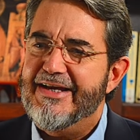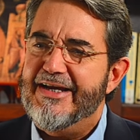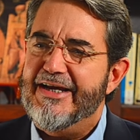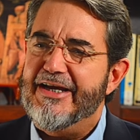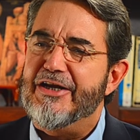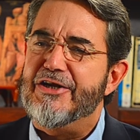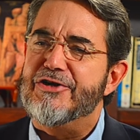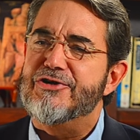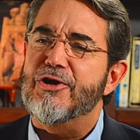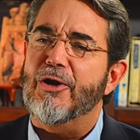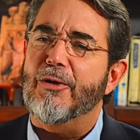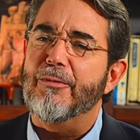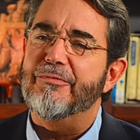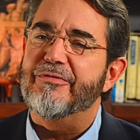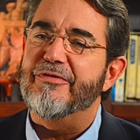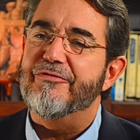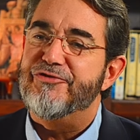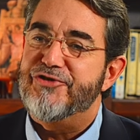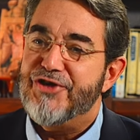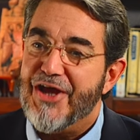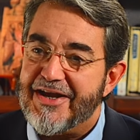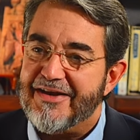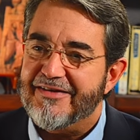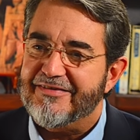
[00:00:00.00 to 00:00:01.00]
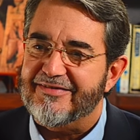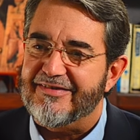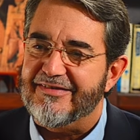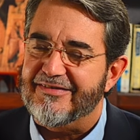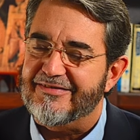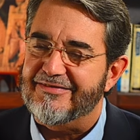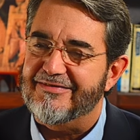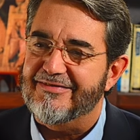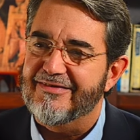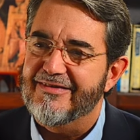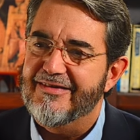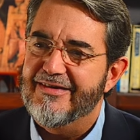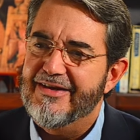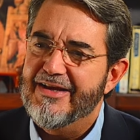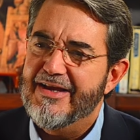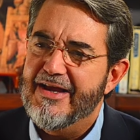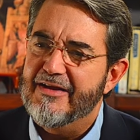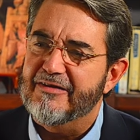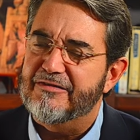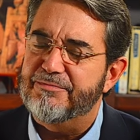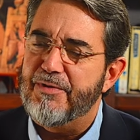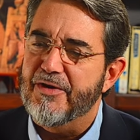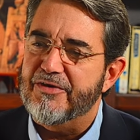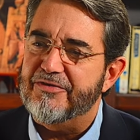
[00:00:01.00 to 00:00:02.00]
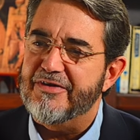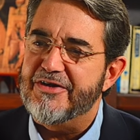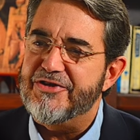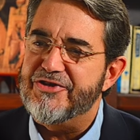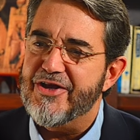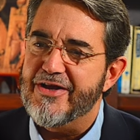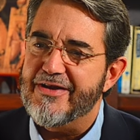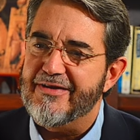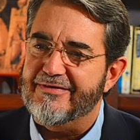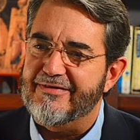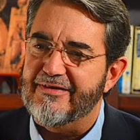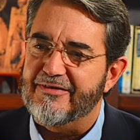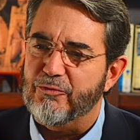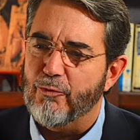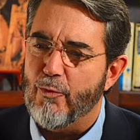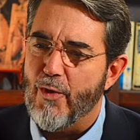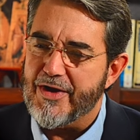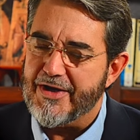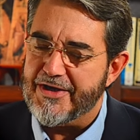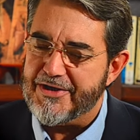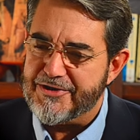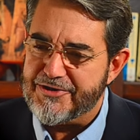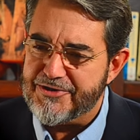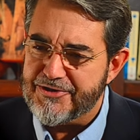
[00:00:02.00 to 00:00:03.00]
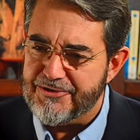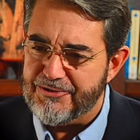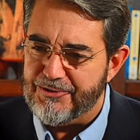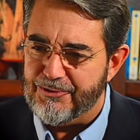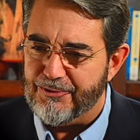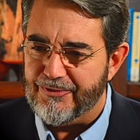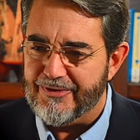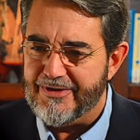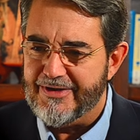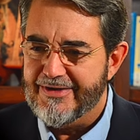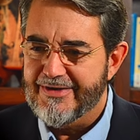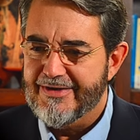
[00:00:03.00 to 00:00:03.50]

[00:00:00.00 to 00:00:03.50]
in terms of Genesis, especially Genesis 1 and 2.